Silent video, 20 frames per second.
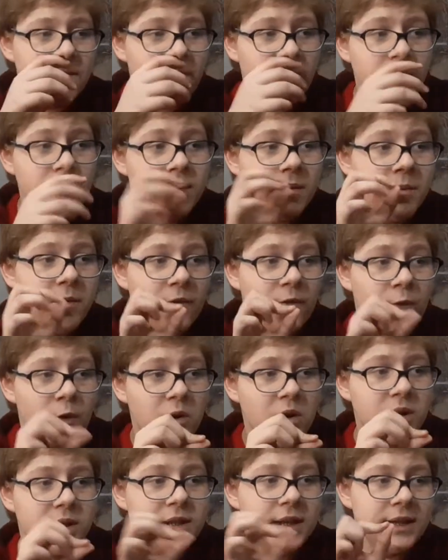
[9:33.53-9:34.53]
number
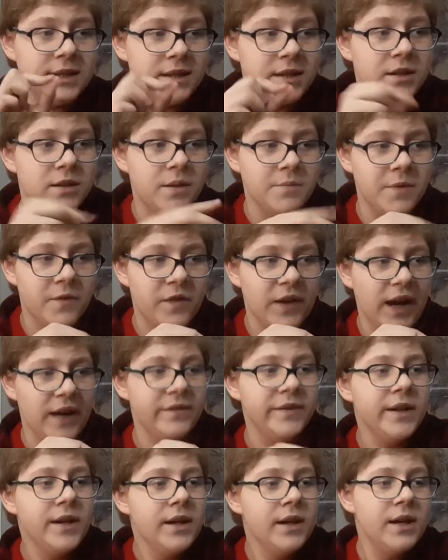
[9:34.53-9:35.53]
4 ties into number 5,
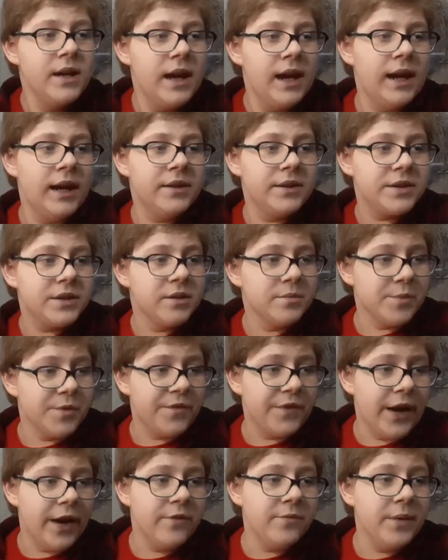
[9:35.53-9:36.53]
and this is number
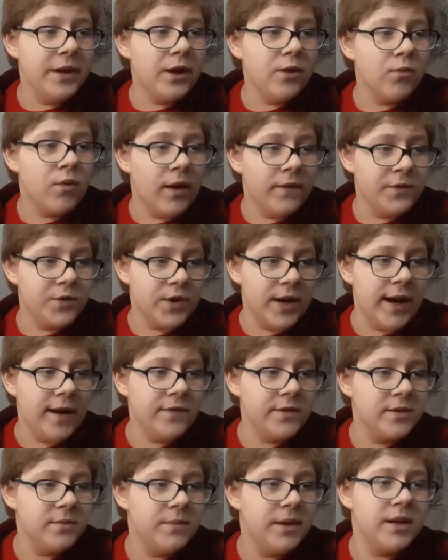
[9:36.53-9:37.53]
5. Make a rough
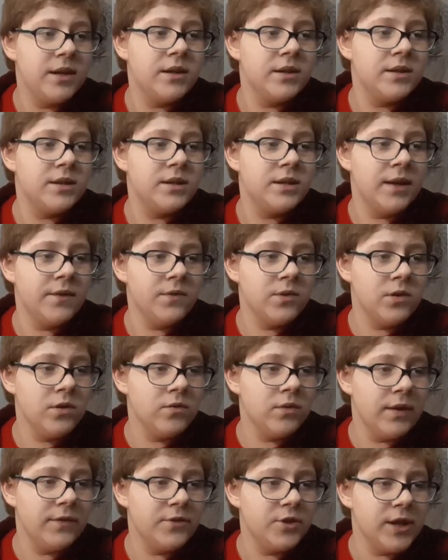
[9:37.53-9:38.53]
draft. Make several
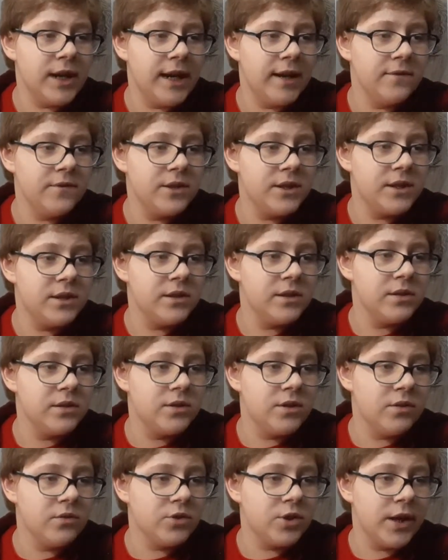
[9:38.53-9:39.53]
rough drafts.
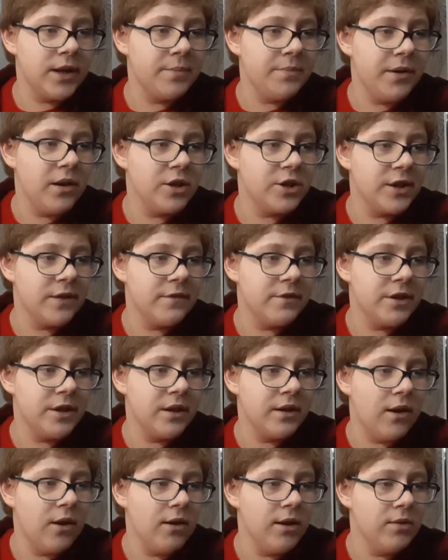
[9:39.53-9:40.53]
Don't try to polish
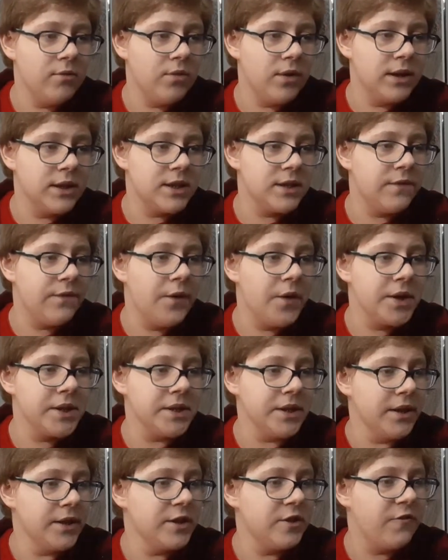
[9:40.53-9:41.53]
everything all at once.
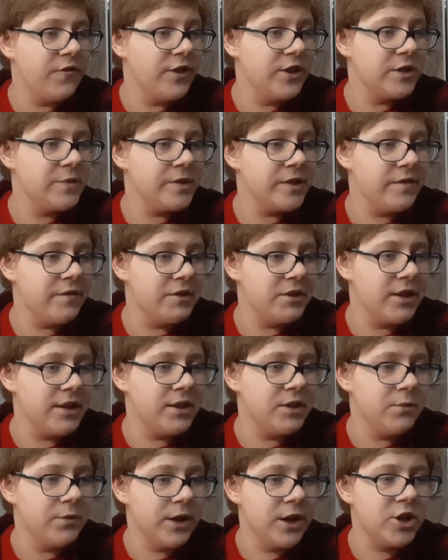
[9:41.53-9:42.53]
Focus on a few specific
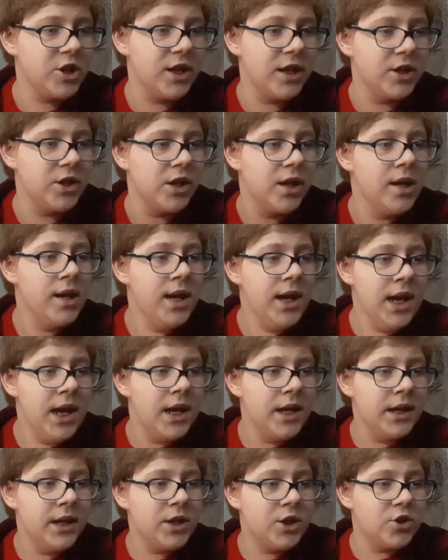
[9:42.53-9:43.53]
things you want to change
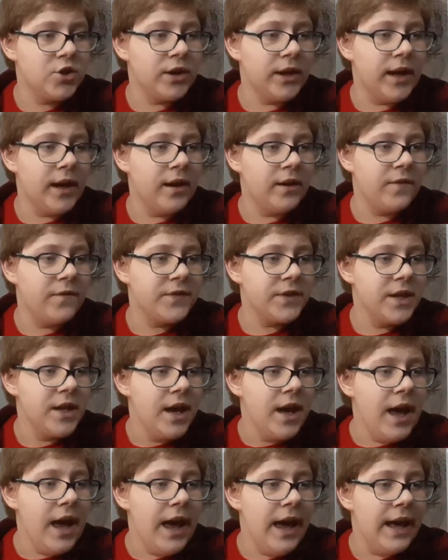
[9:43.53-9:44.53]
in each draft
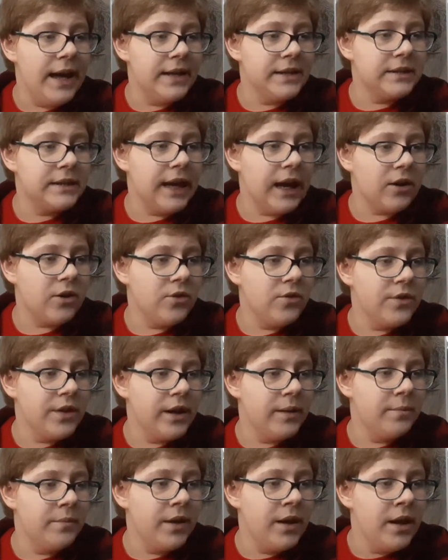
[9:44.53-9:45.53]
and tackle
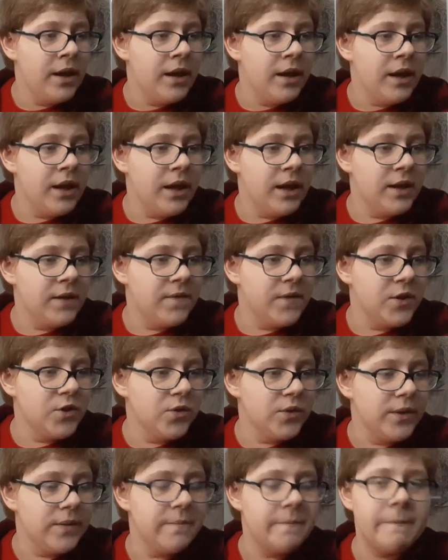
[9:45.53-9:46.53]
them
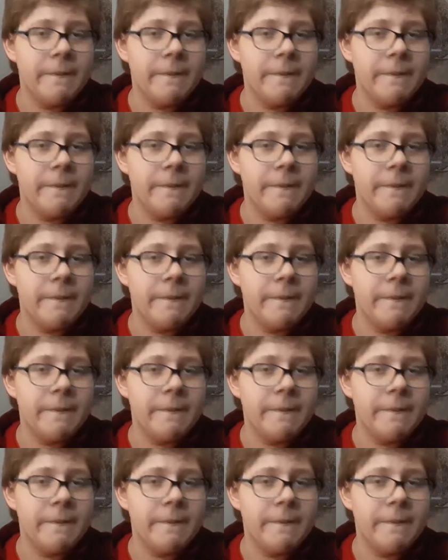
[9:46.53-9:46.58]
individually.